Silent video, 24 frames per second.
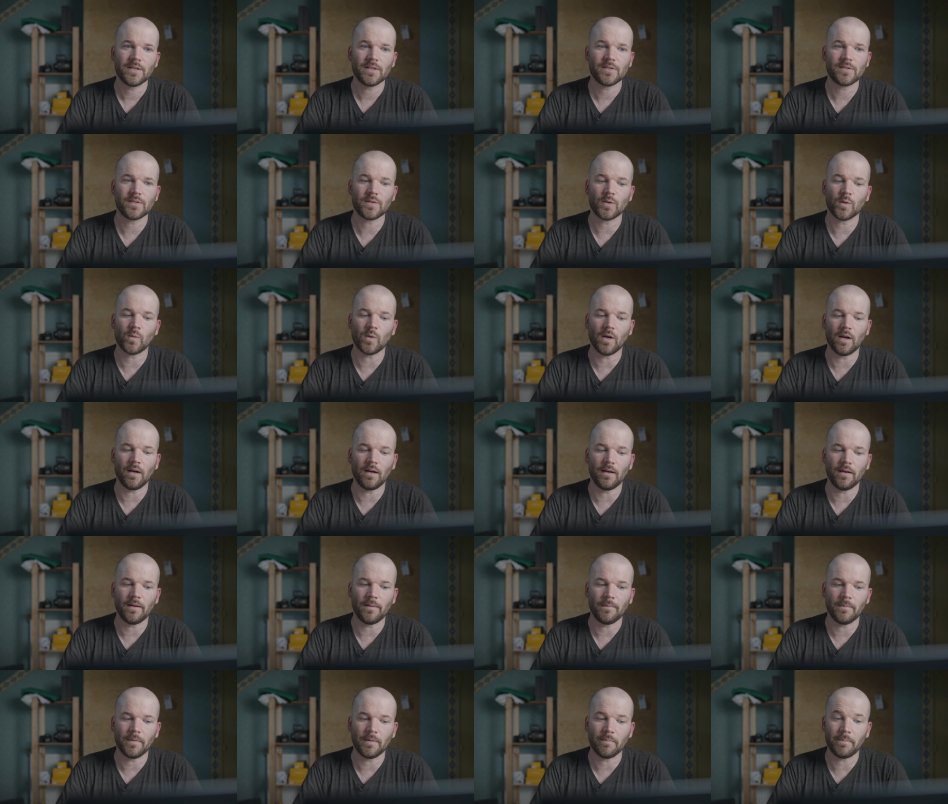So
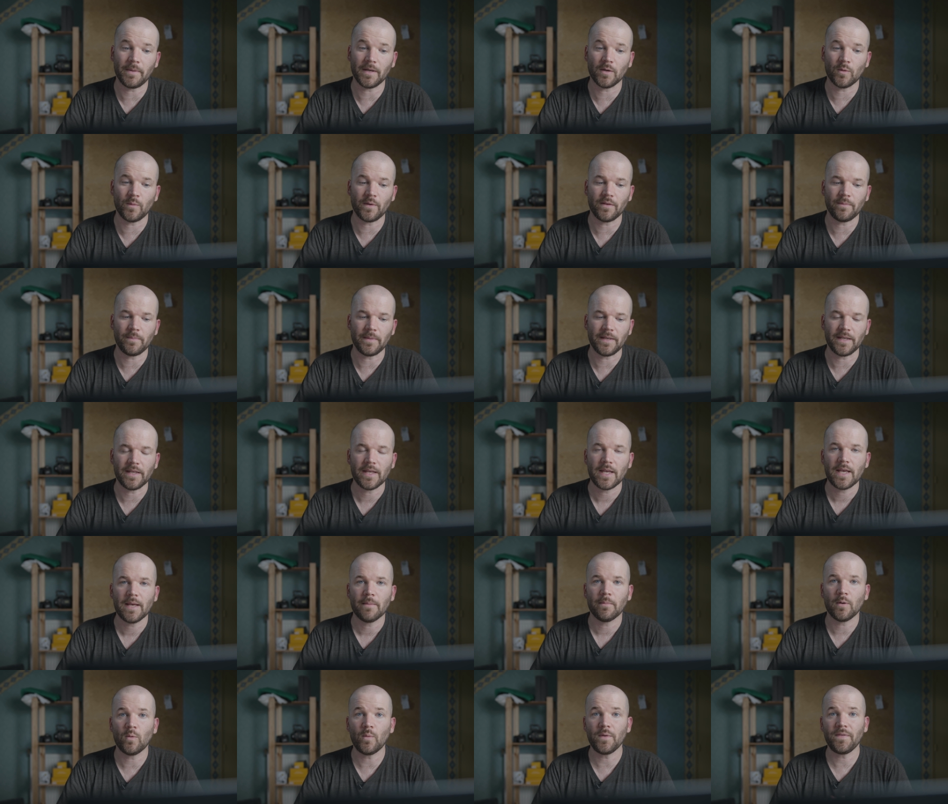um, bear with me.
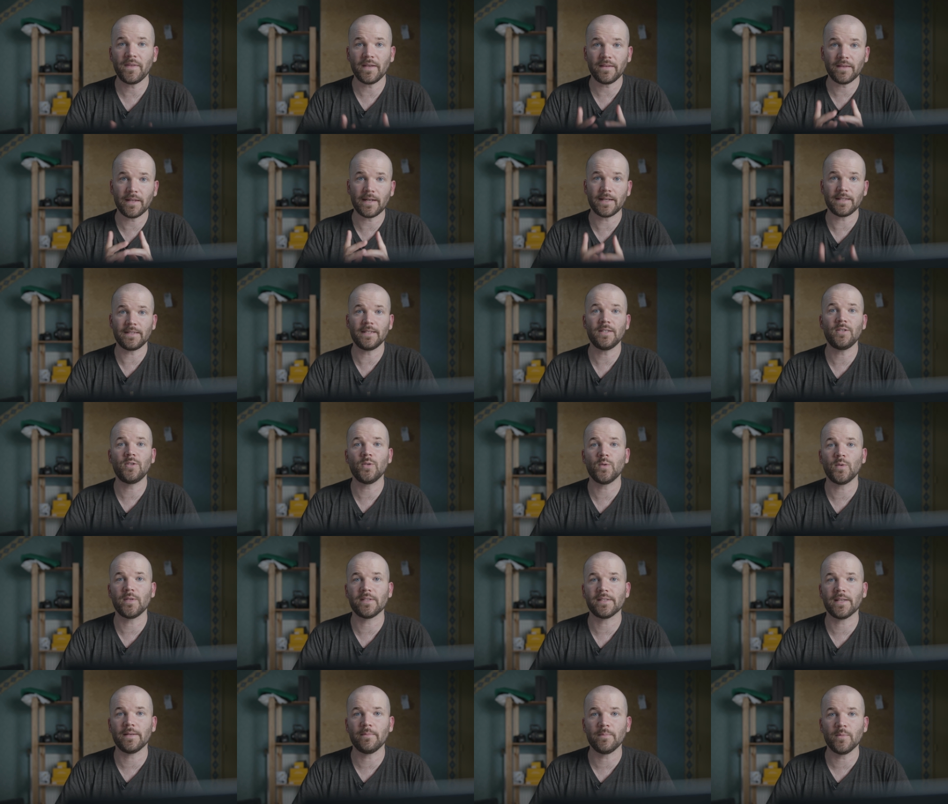But one thing that I did do
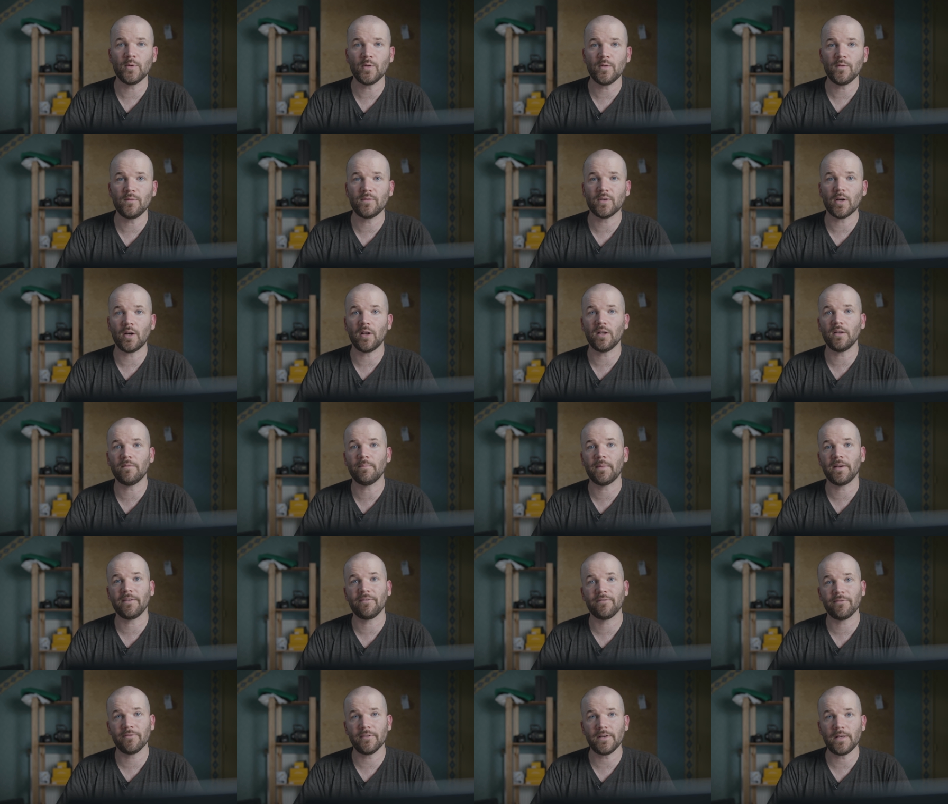is I moved all of
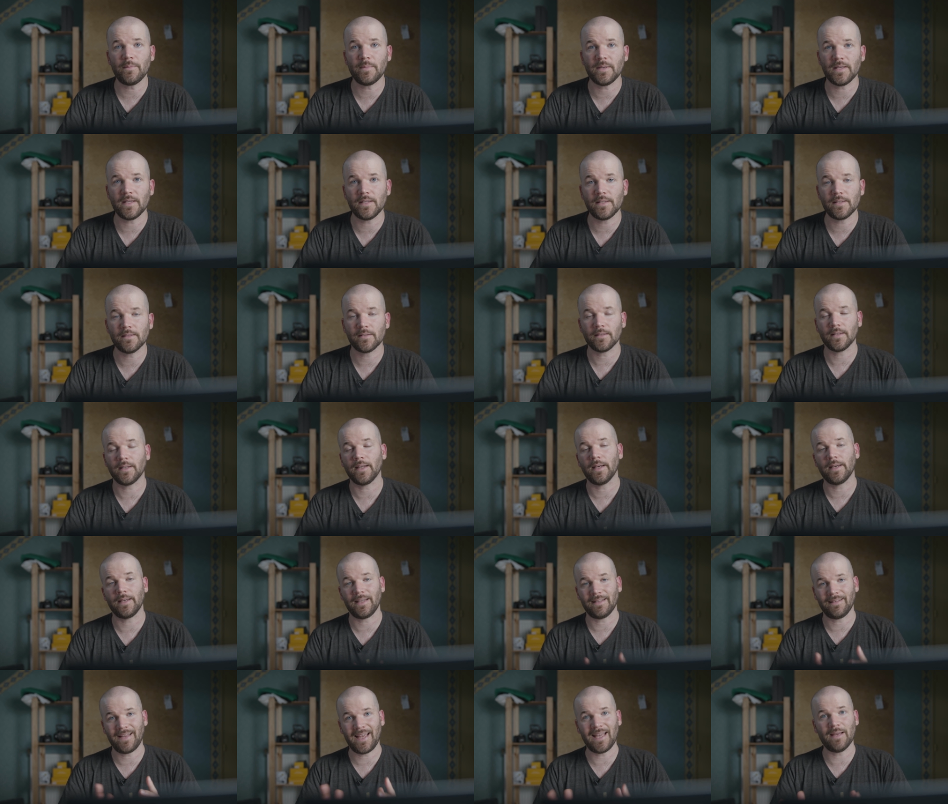my freebies, and
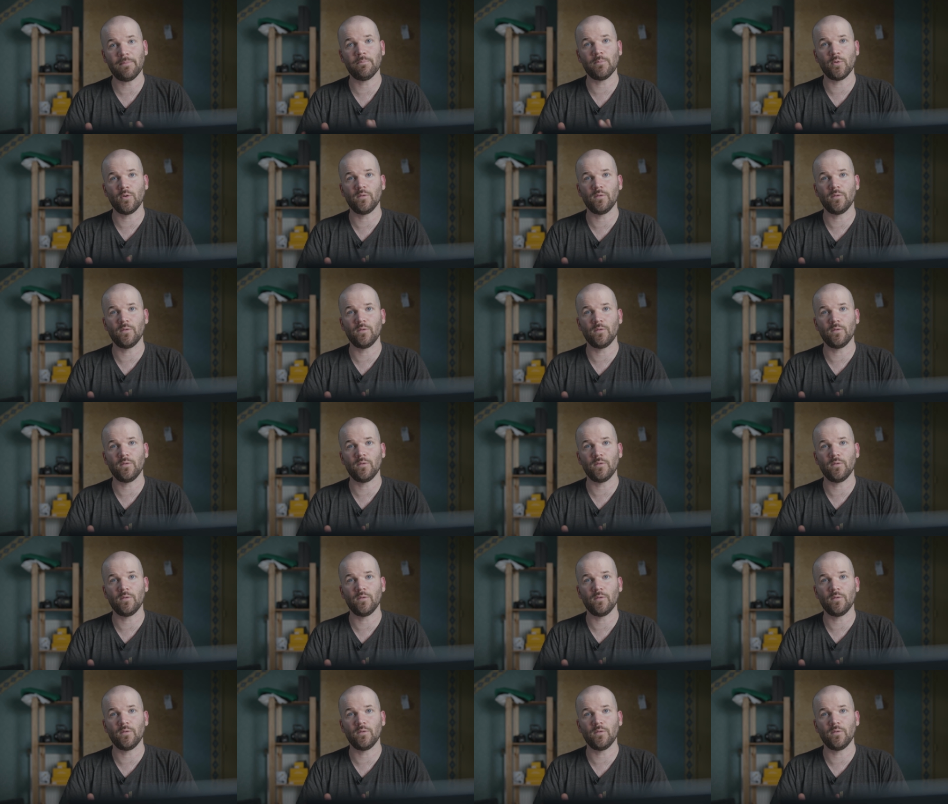I am